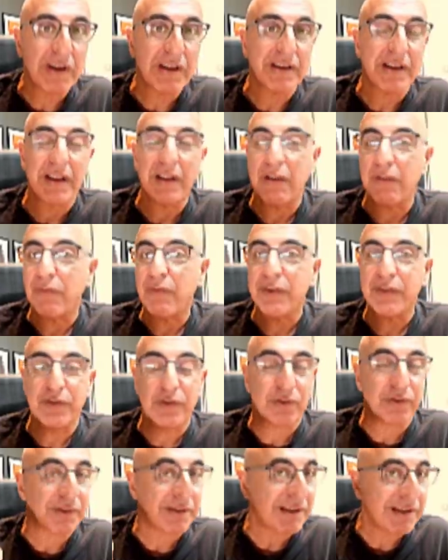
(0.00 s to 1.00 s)
it and
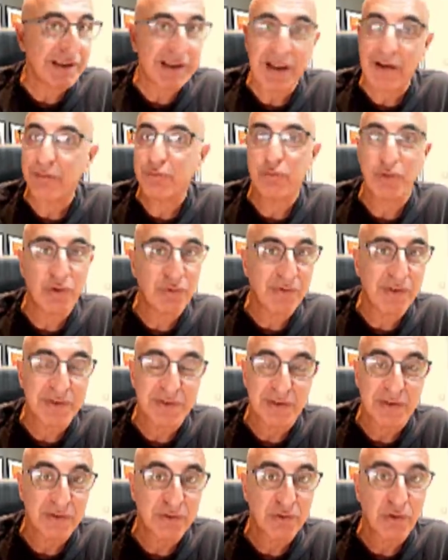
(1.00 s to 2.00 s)
investors love to
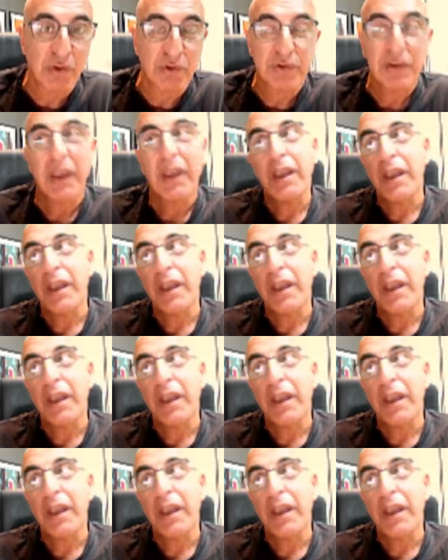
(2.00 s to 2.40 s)
invest in stocks,